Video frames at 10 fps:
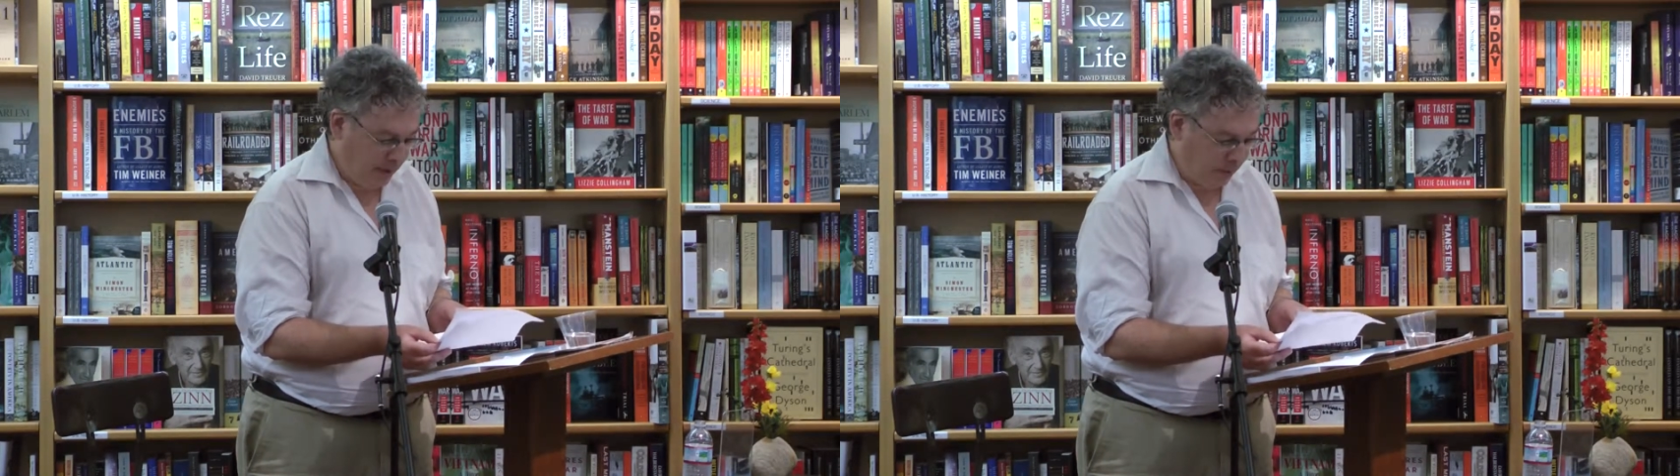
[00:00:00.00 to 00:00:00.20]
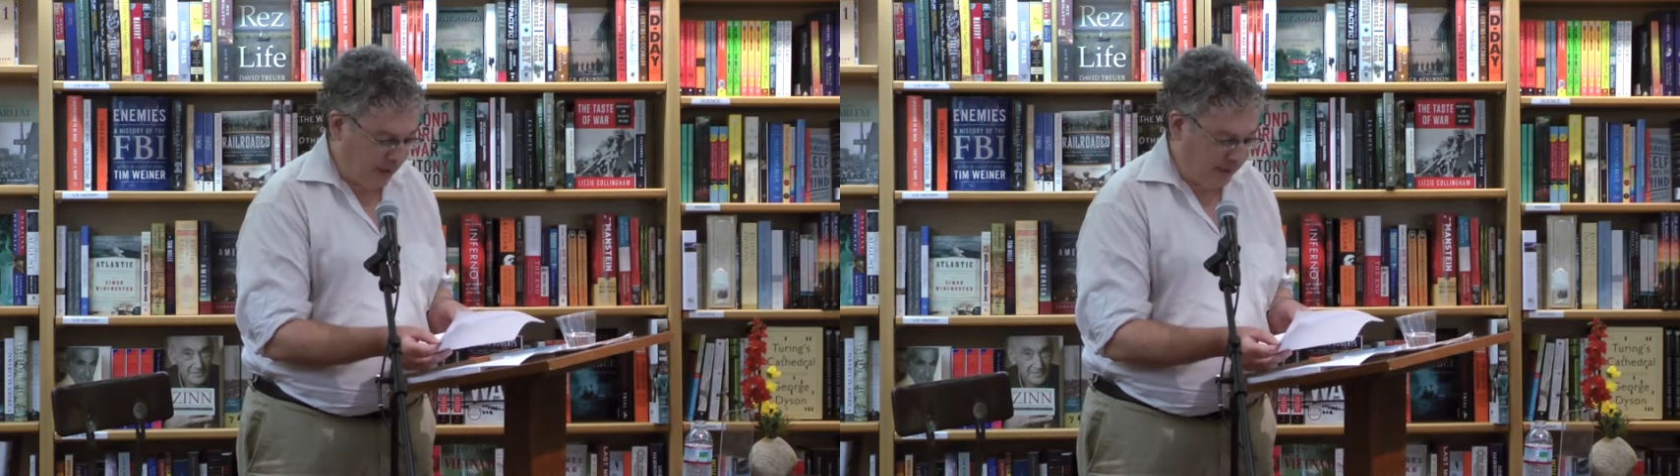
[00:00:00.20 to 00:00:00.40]

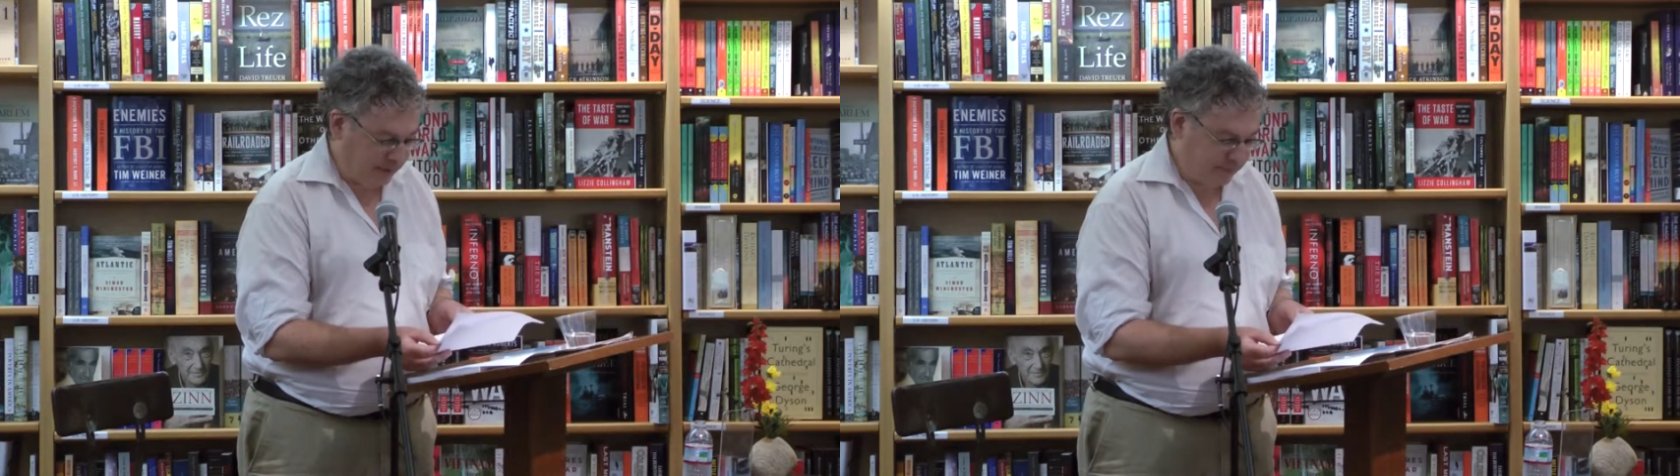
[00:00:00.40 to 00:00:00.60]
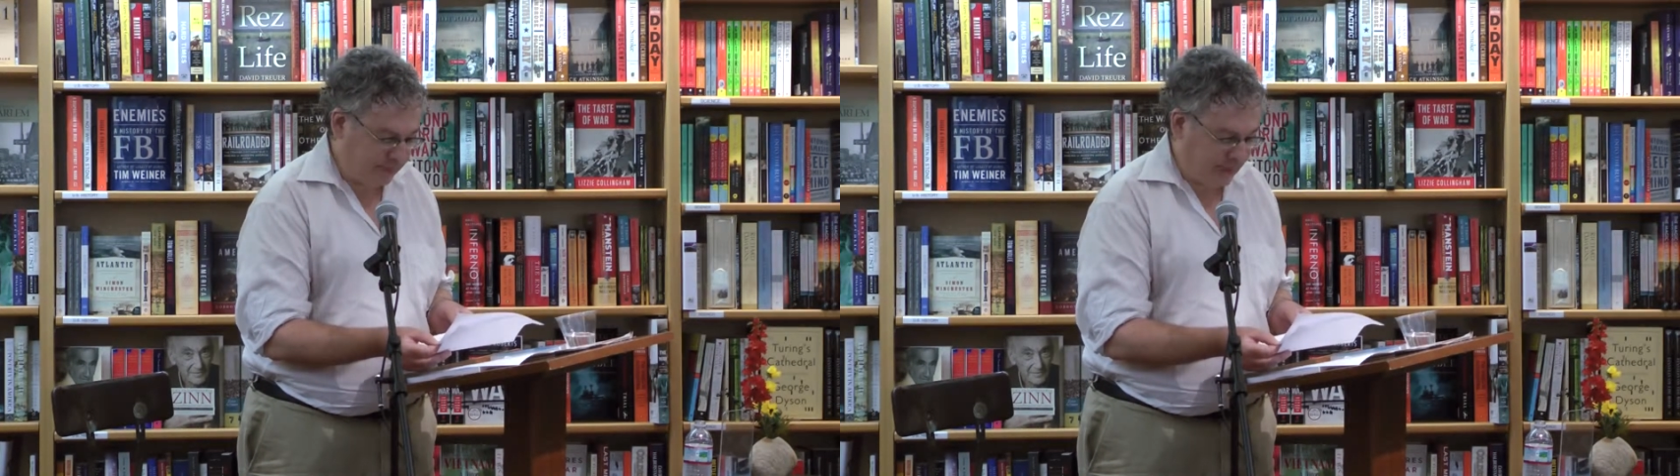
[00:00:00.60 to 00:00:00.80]

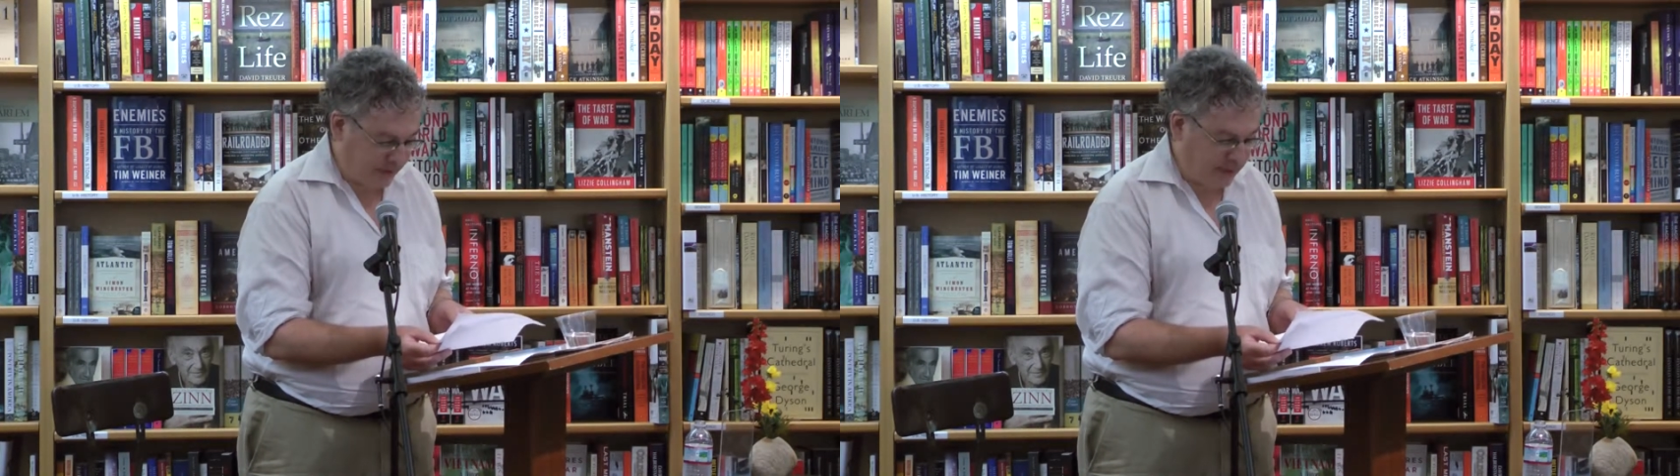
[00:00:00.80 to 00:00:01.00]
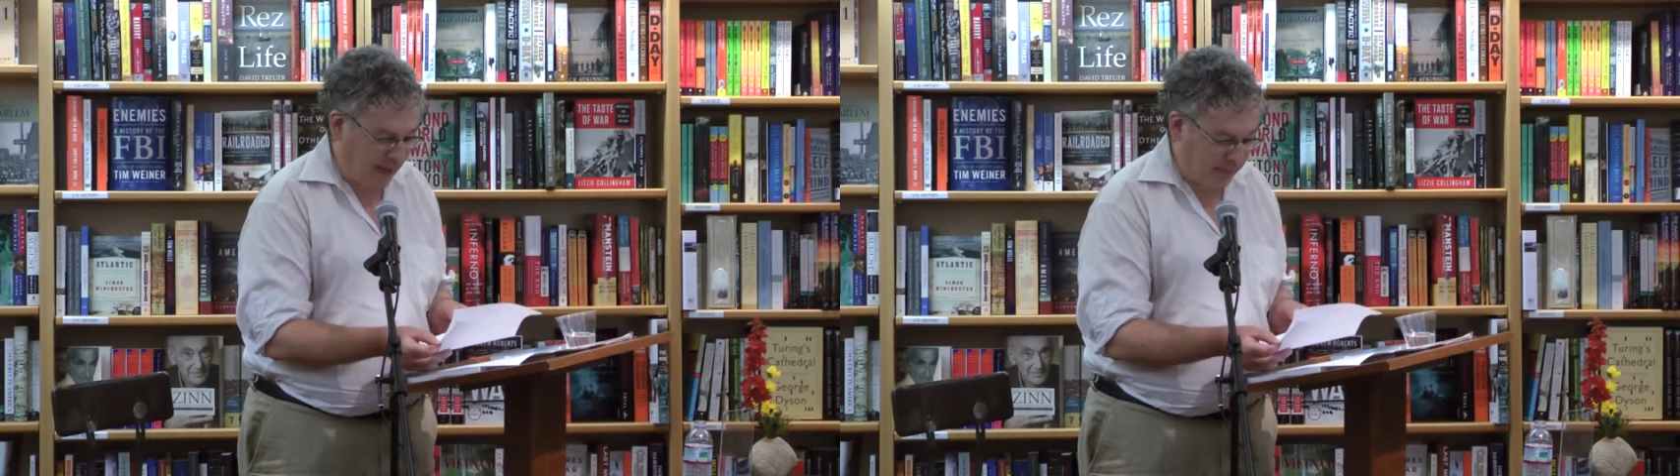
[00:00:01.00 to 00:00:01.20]
well,
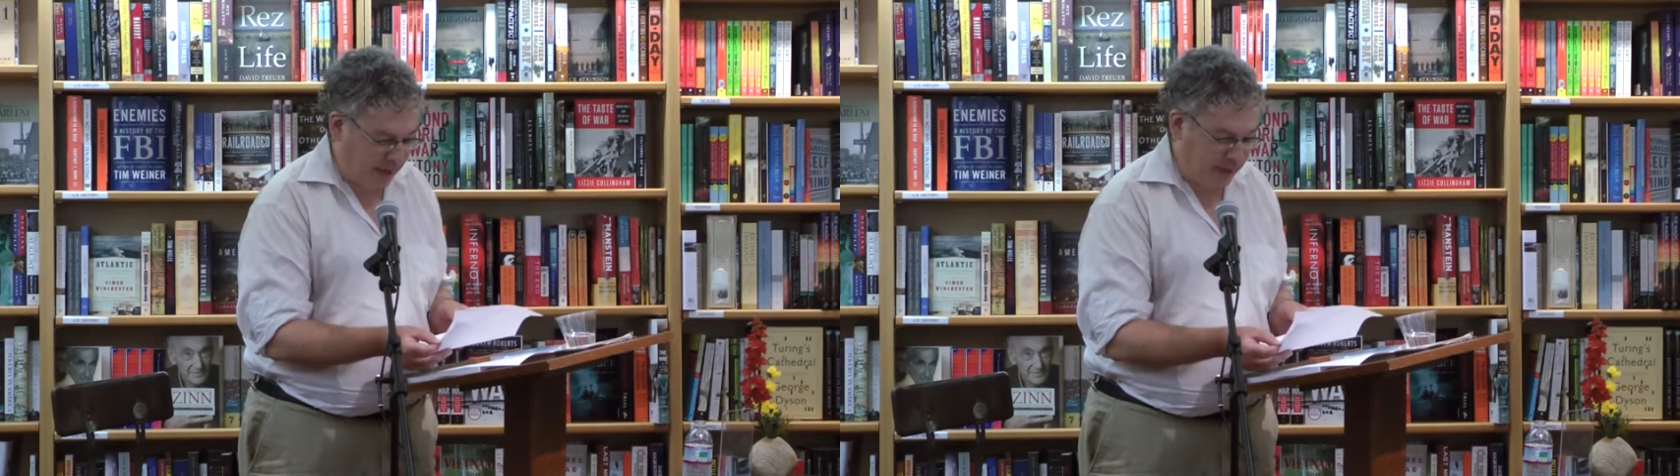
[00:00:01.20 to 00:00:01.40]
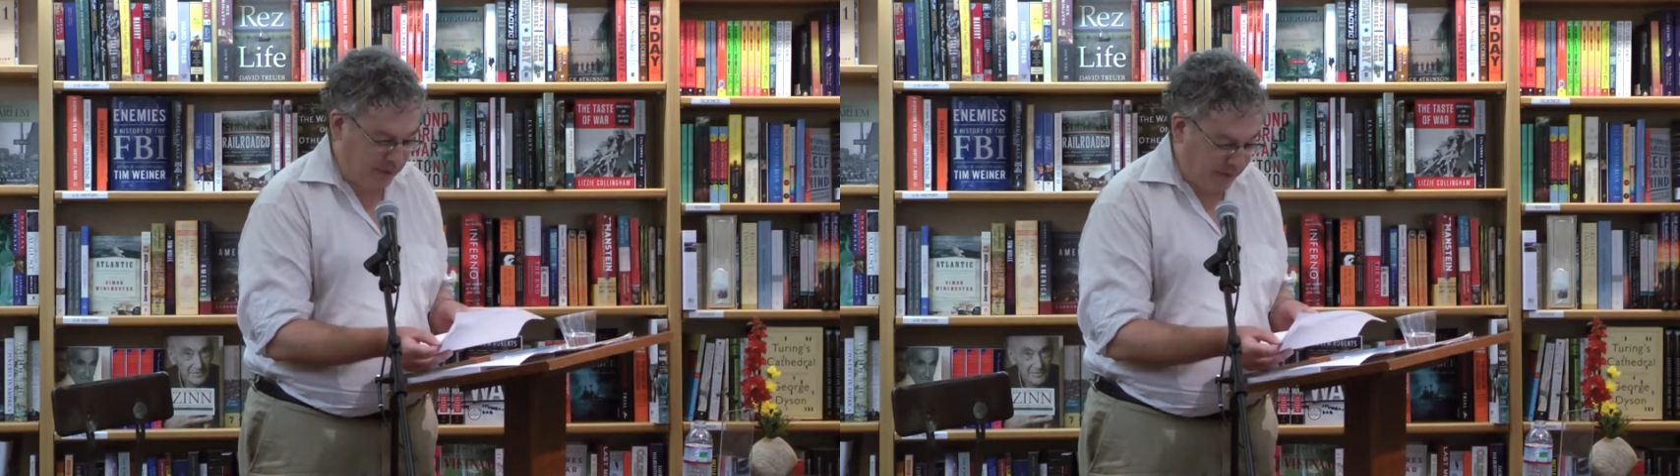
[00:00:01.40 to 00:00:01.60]
Next Stop
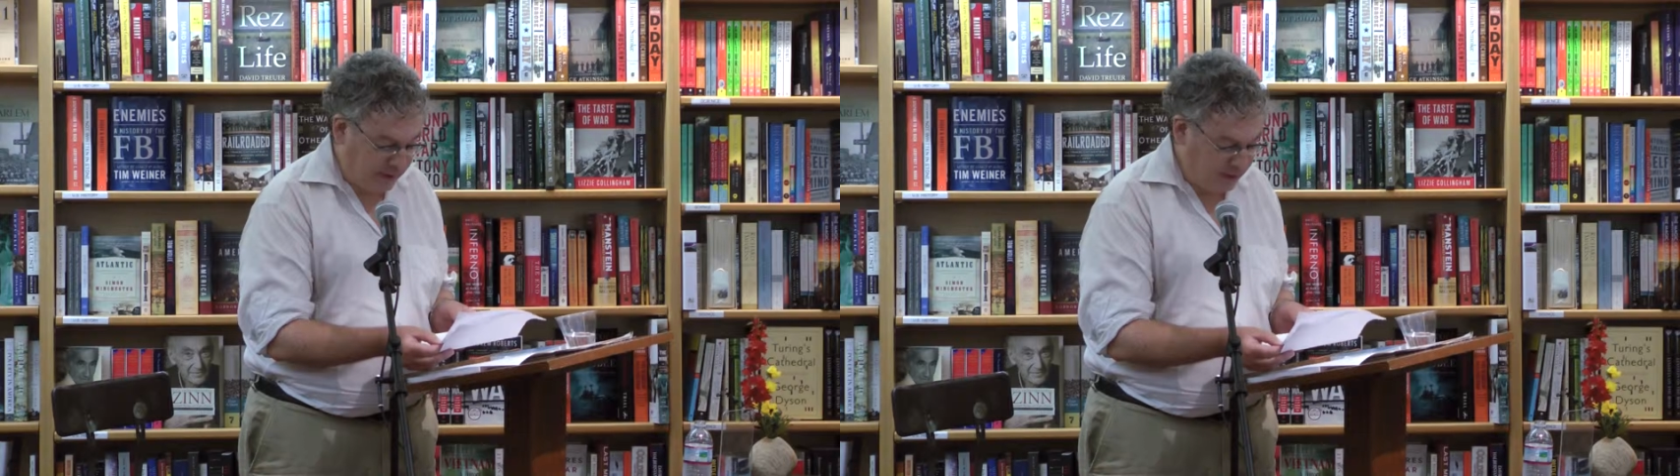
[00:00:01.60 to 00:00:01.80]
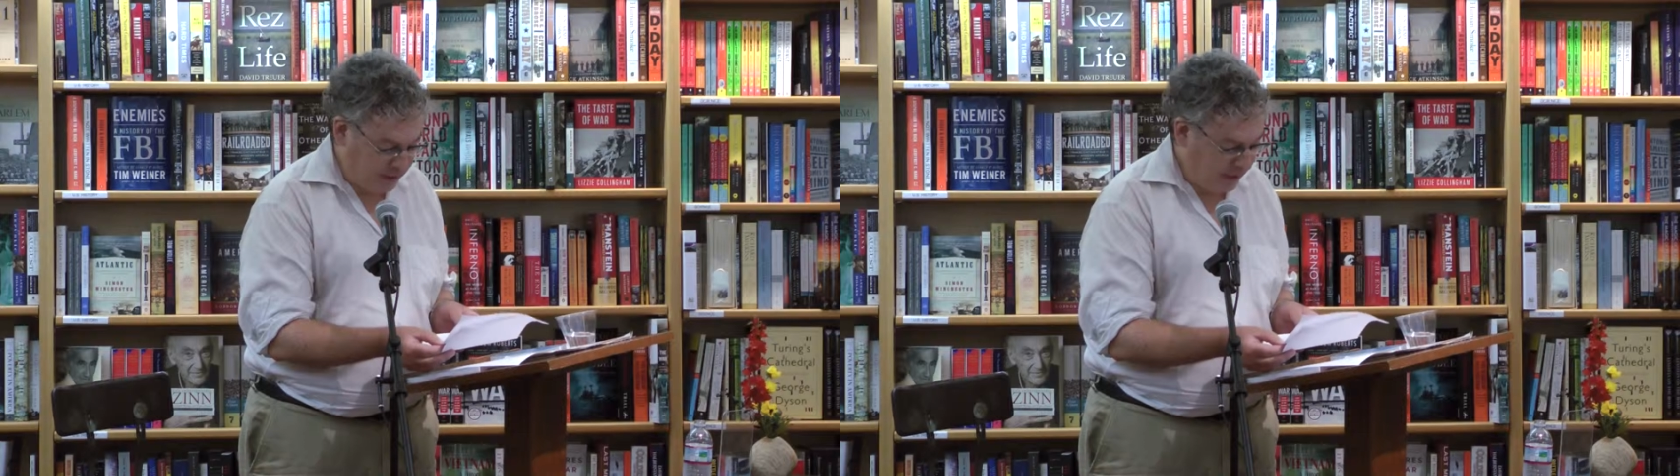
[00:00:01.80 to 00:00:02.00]
Greenwich
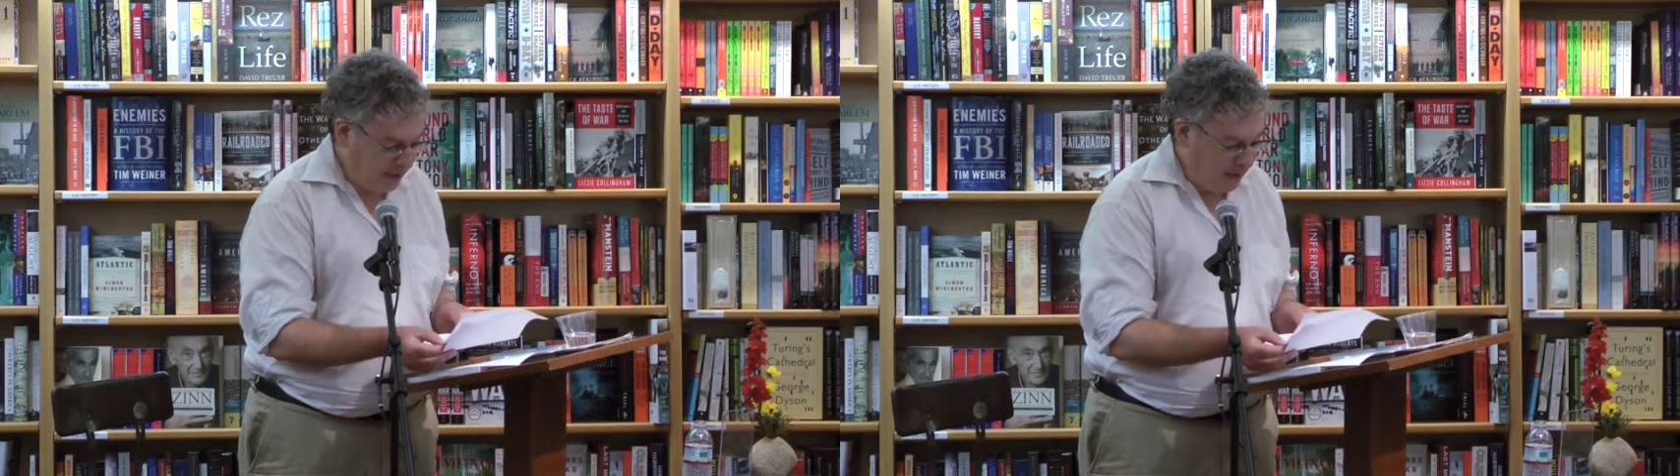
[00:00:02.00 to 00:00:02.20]
Village,